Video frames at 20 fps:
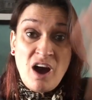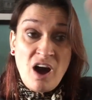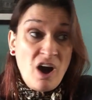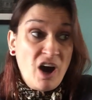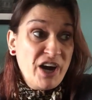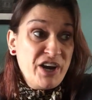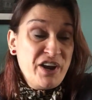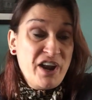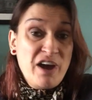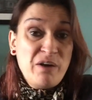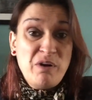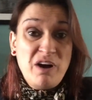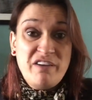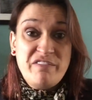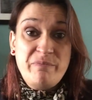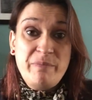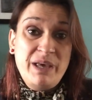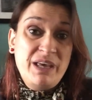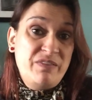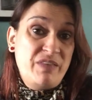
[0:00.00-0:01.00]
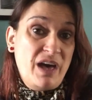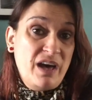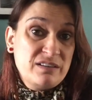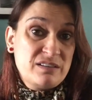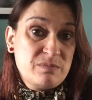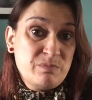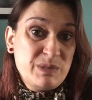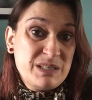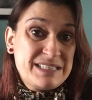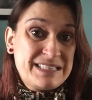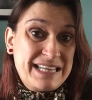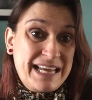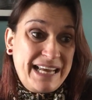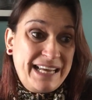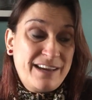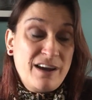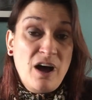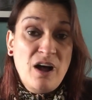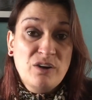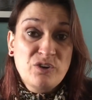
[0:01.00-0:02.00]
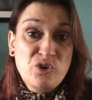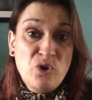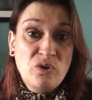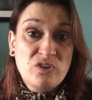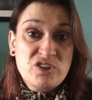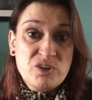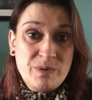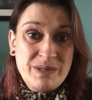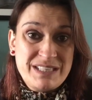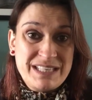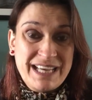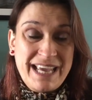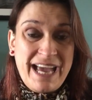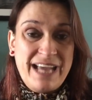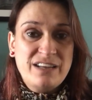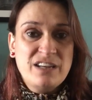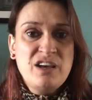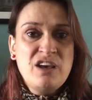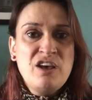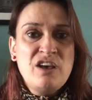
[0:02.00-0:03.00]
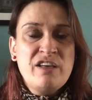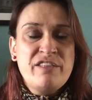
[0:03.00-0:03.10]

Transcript: I know I've made that mistake. I'll not do it again.